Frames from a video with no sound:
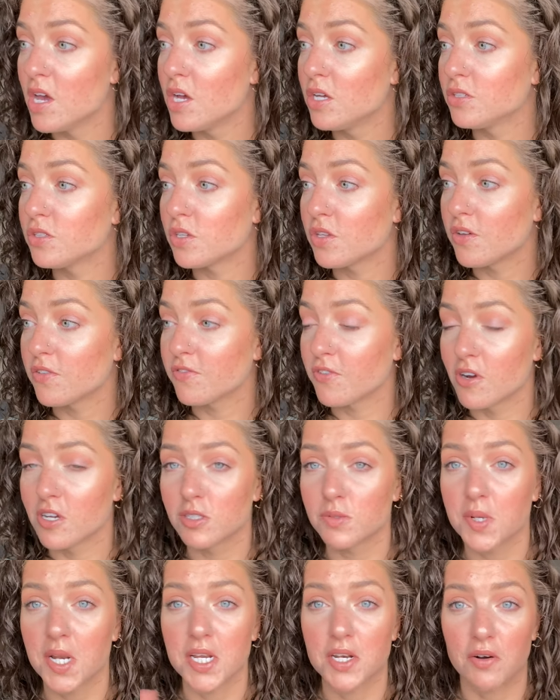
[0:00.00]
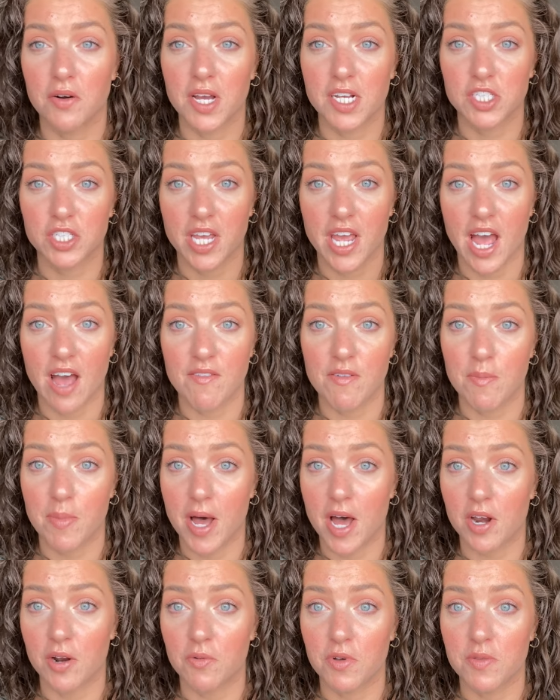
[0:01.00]
So the first one, I don't actually have a
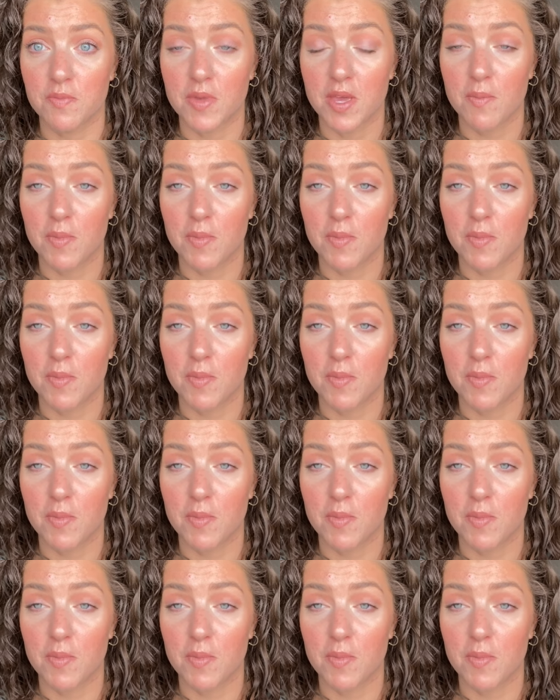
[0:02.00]
bottle with me,